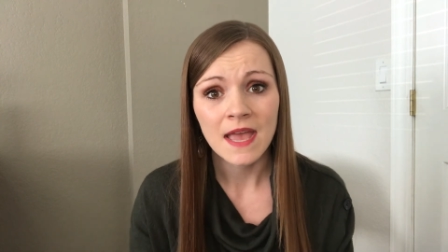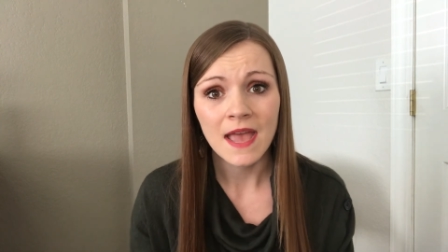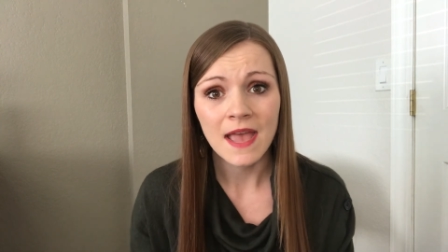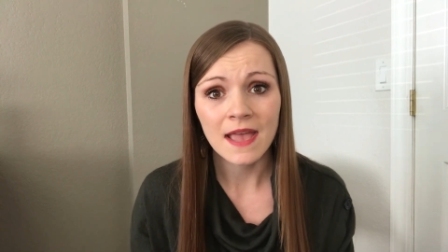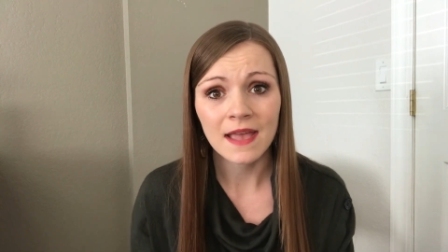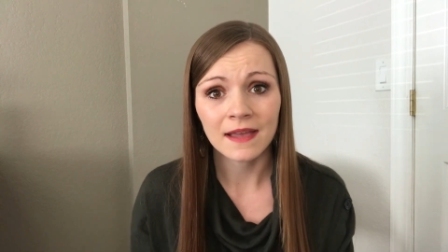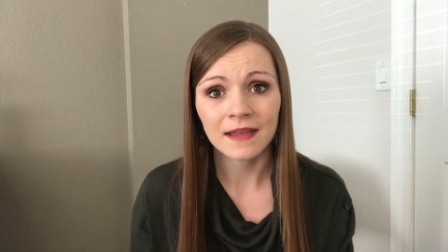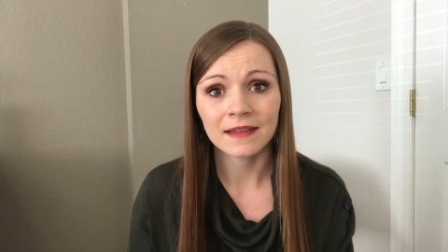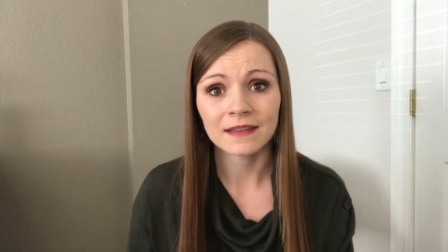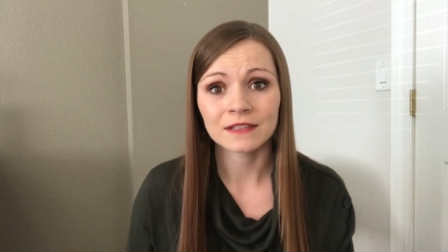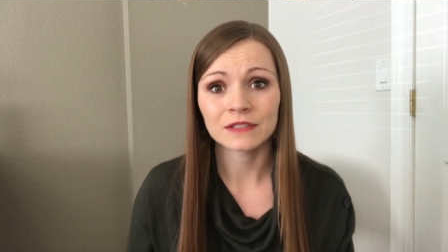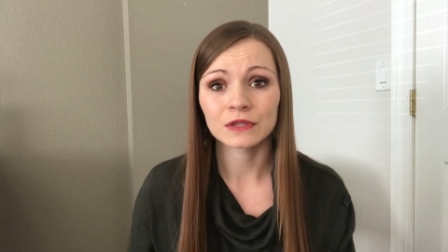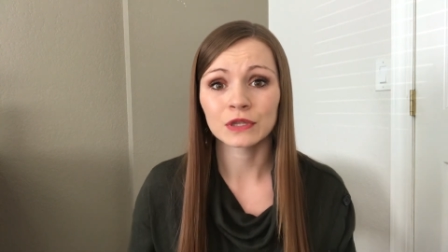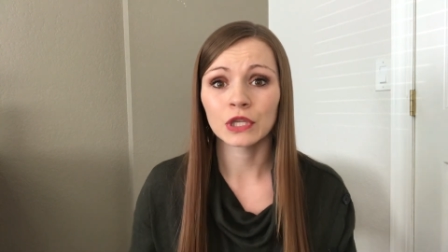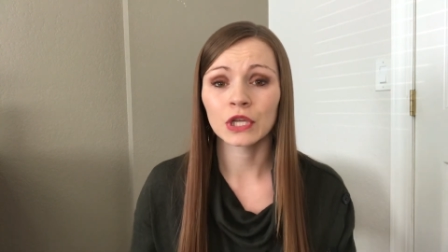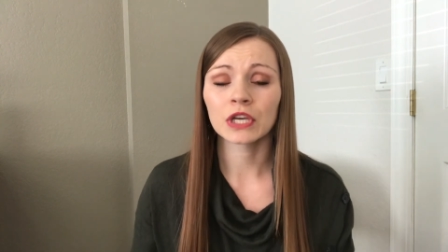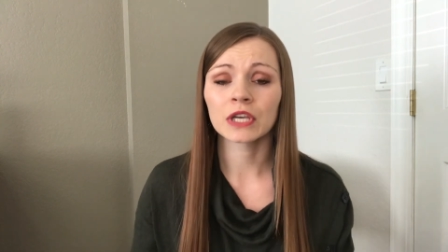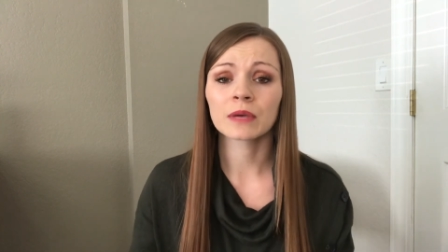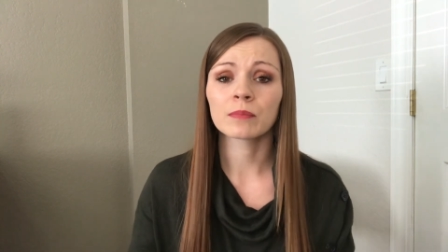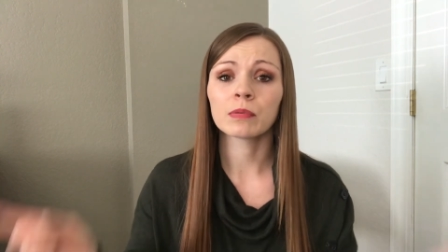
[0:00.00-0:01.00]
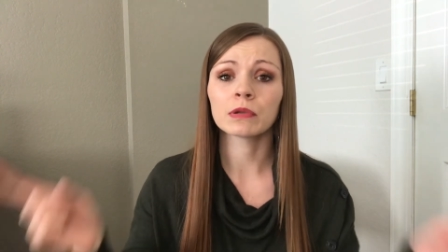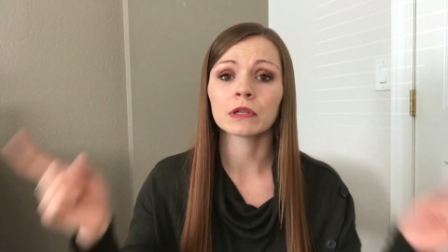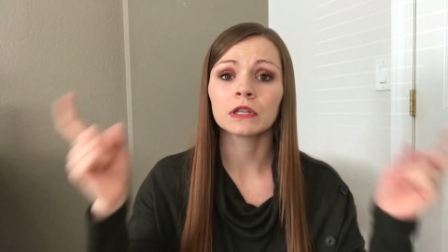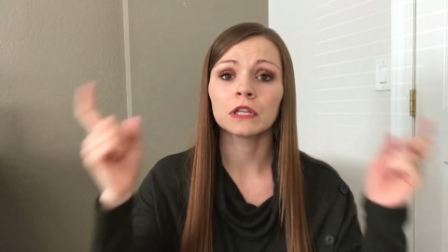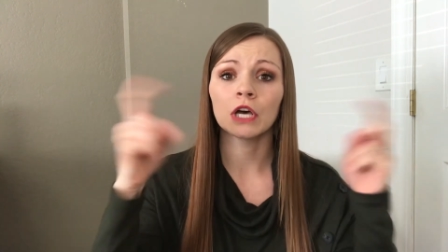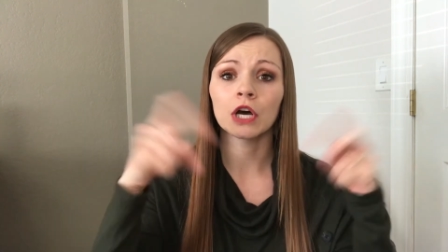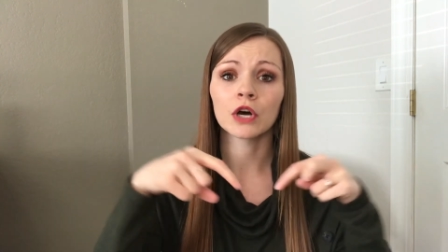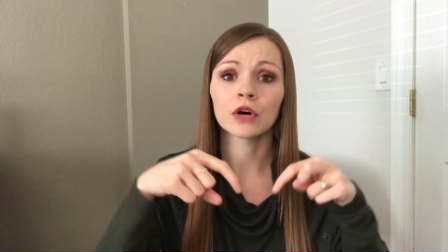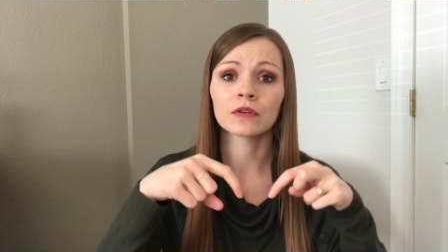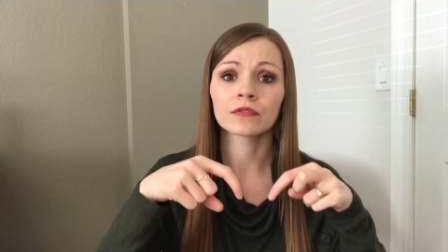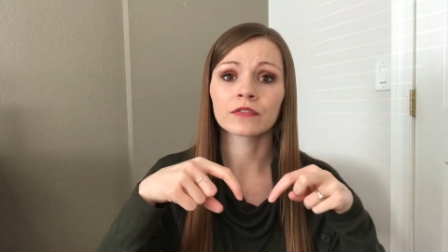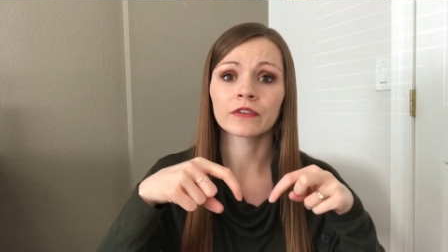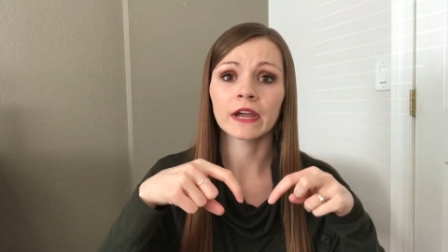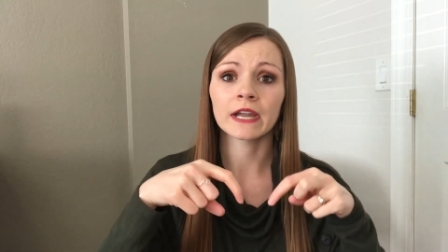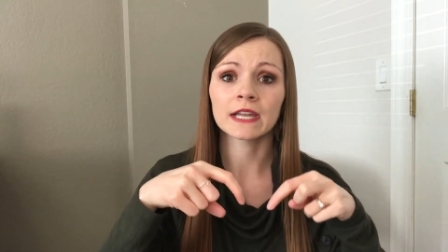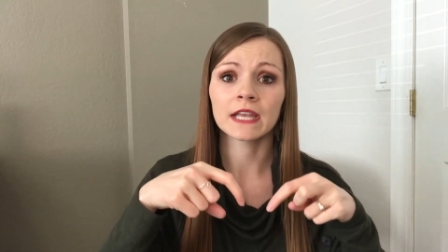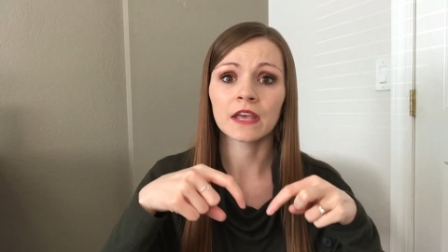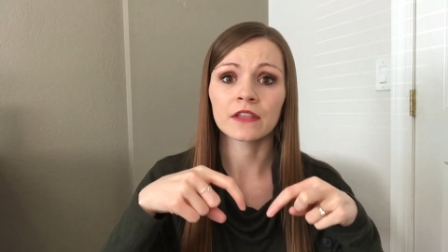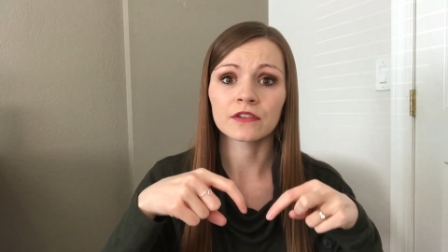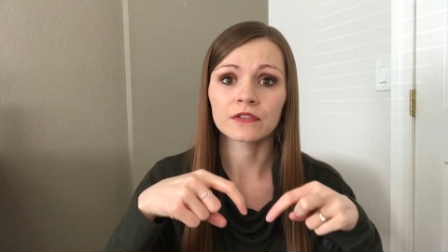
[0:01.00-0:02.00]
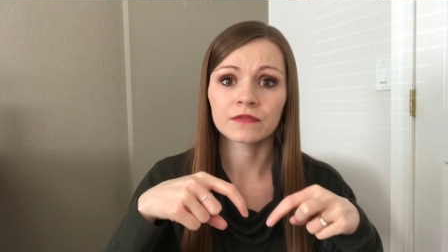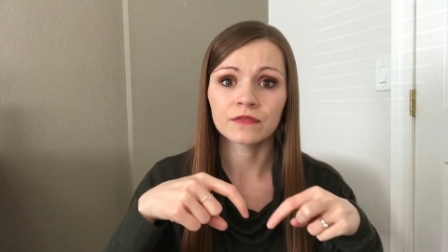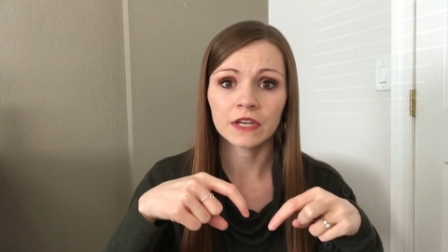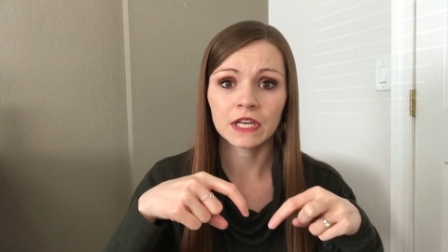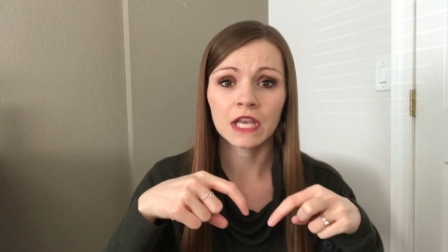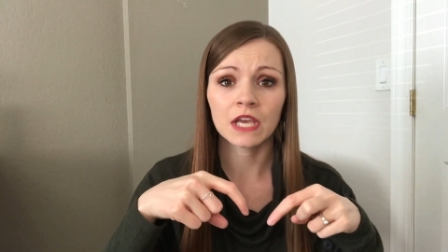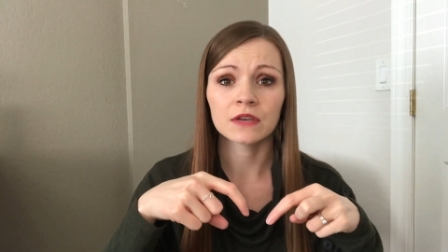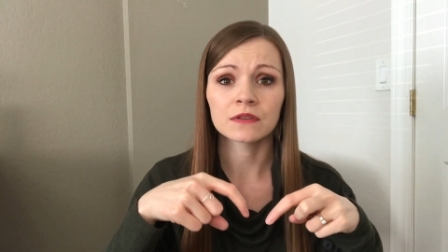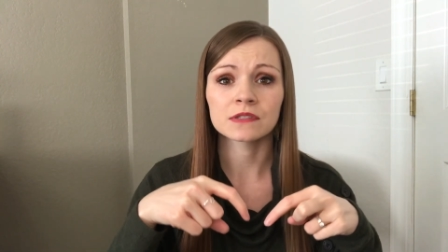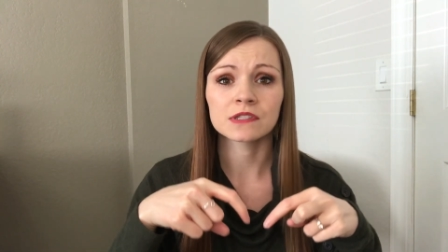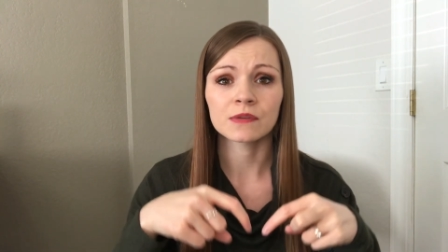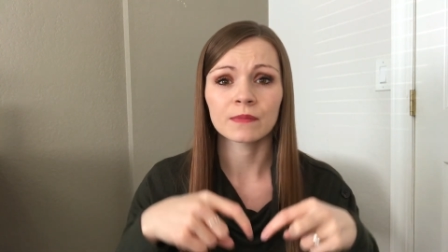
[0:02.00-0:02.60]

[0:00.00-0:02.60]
and look below for any other videos